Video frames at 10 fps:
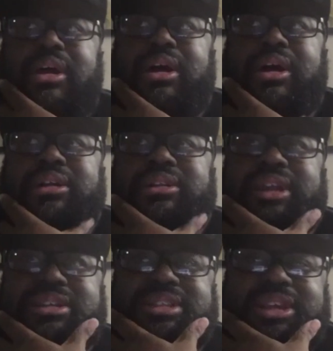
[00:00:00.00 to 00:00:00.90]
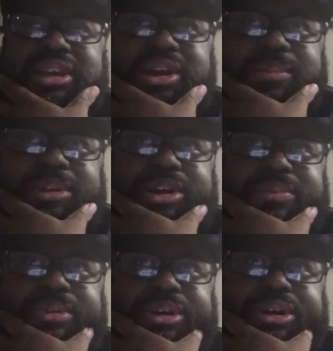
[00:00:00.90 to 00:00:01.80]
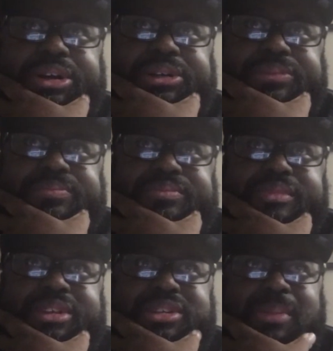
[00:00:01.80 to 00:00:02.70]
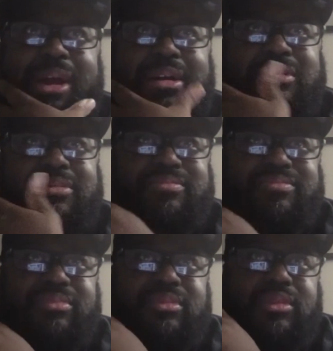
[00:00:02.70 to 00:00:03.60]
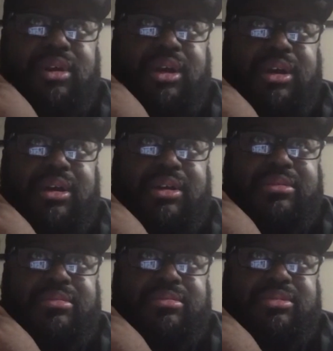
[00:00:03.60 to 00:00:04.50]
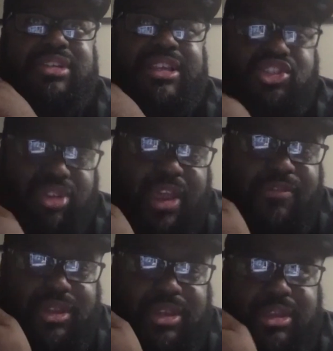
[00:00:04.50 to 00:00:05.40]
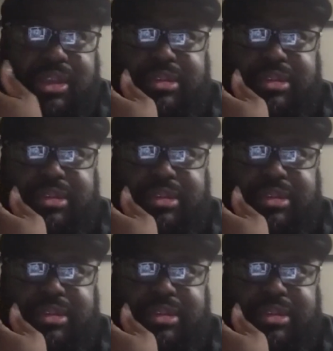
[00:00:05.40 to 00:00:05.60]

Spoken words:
The next thing coming up, it's about sex trafficking